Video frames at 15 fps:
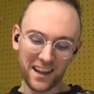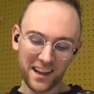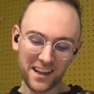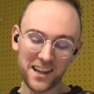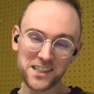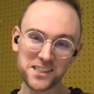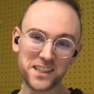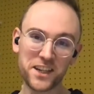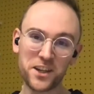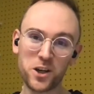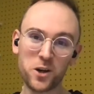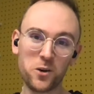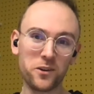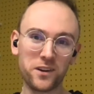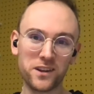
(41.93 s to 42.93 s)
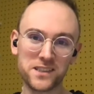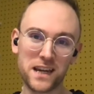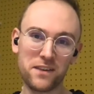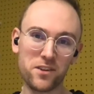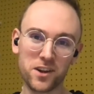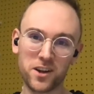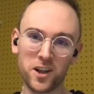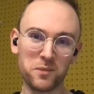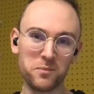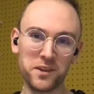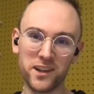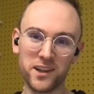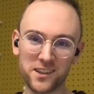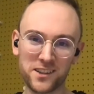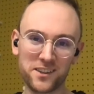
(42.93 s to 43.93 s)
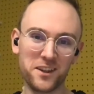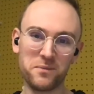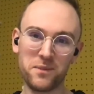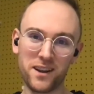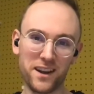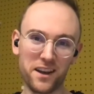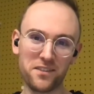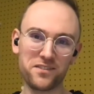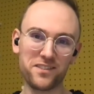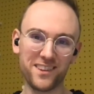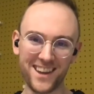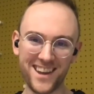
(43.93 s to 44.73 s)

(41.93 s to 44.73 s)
Literally, no one has ever called me doctor in my life.